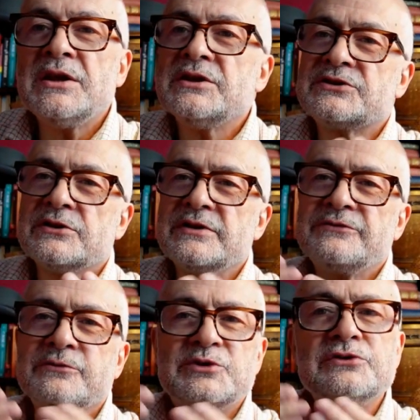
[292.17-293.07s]
So they're
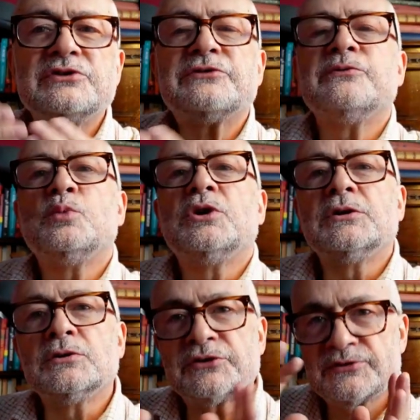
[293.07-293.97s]
from two different
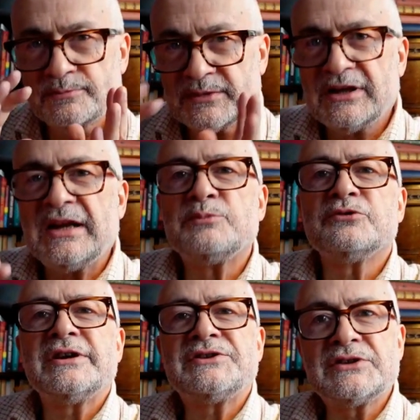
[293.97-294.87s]
worlds
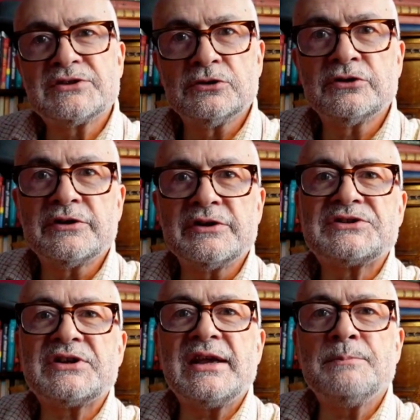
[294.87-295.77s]
collaborating to look at the
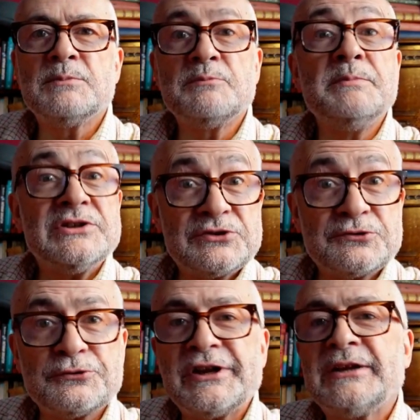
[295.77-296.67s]
same
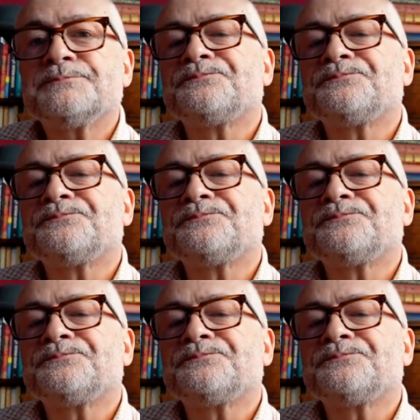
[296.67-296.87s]
mystery.